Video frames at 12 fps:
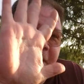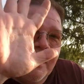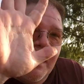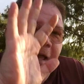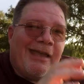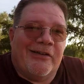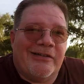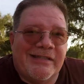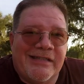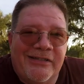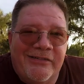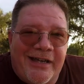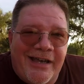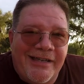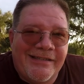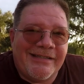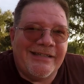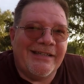hey, good to see you
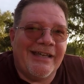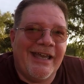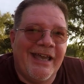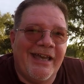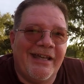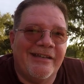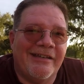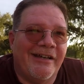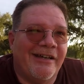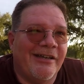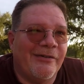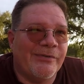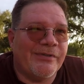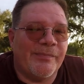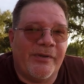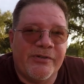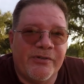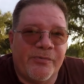guys. And uh, it was a
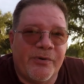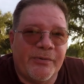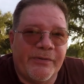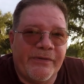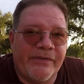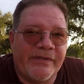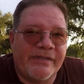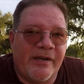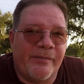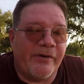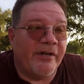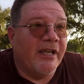pleasure to work with you this summer.